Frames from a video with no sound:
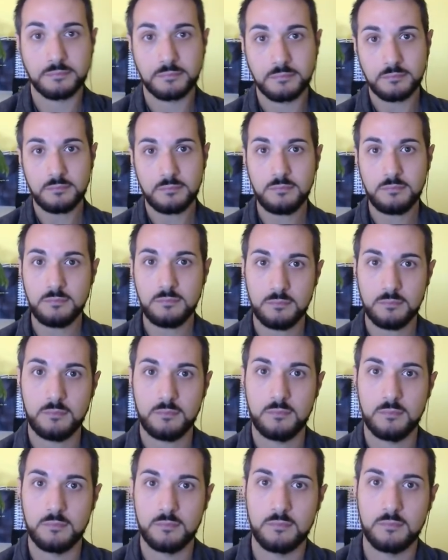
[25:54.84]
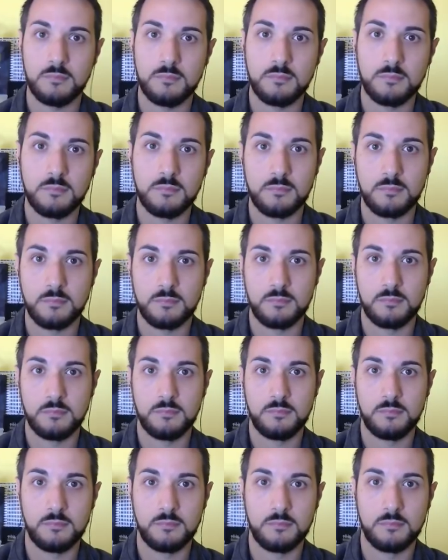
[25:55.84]

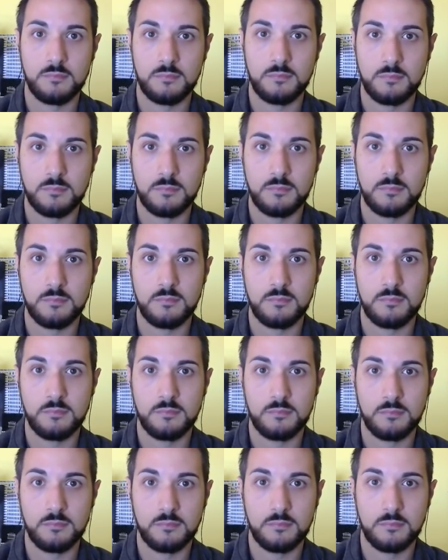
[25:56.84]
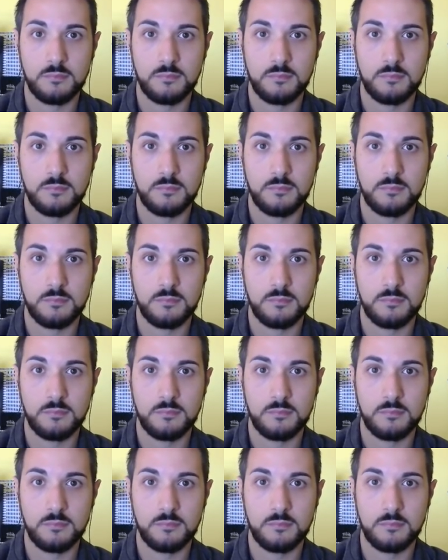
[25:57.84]
(not speaking)